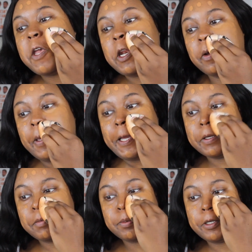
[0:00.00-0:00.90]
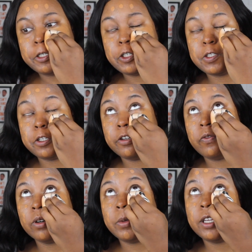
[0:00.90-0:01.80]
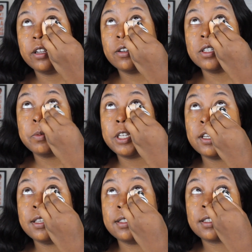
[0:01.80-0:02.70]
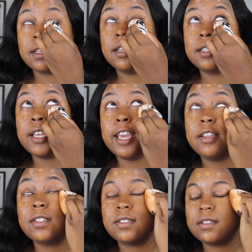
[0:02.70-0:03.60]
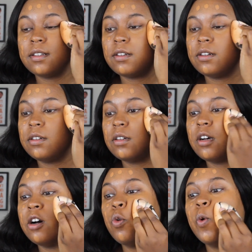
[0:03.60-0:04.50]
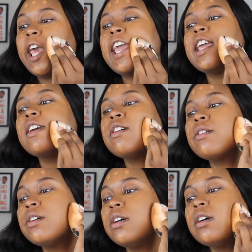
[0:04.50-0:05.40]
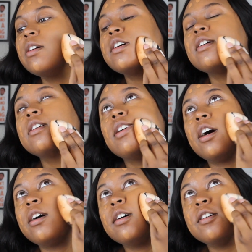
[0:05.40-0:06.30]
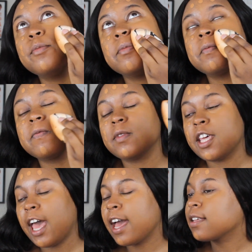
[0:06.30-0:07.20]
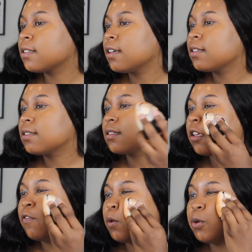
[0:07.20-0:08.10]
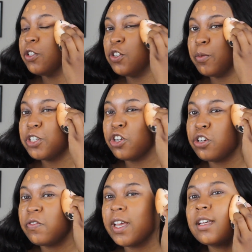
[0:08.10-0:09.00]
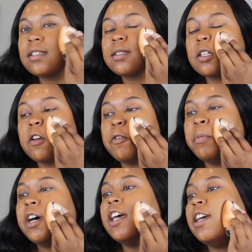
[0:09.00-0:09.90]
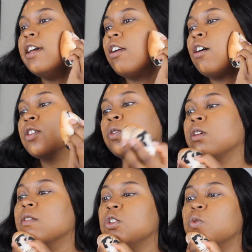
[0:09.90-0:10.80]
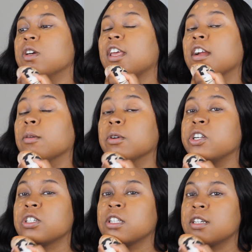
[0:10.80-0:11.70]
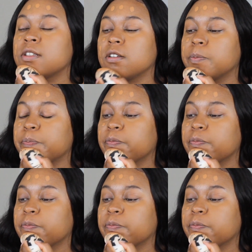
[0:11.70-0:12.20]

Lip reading: And a makeup sponge is good for beginners because it takes away the excess if you put too much on your face, but it also gives you an airbrush look.